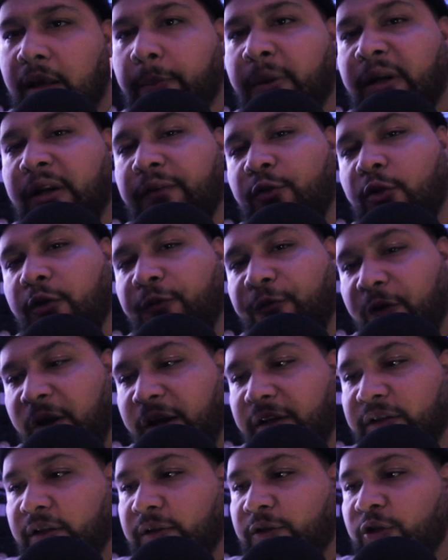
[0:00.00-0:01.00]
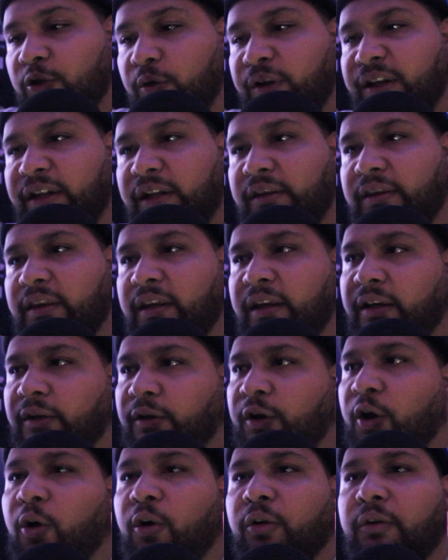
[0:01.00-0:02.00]
But if you're afraid to do
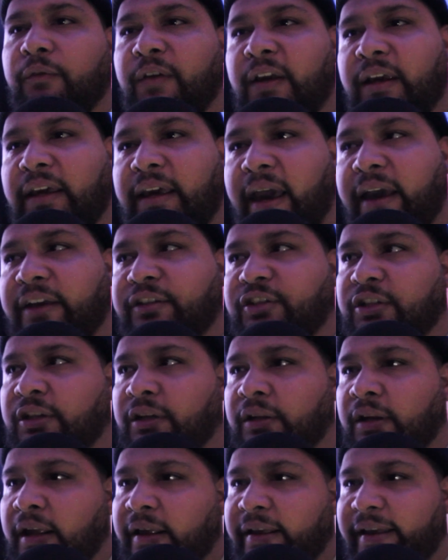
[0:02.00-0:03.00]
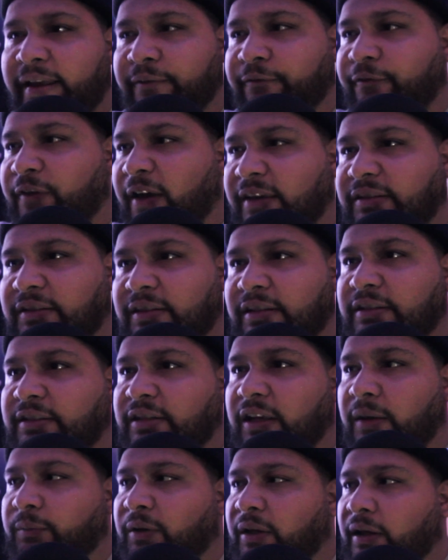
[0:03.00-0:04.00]
anything, go on a vacation, invest in
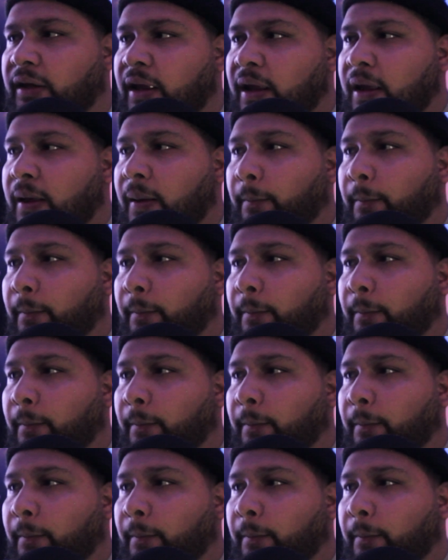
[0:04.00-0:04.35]
something,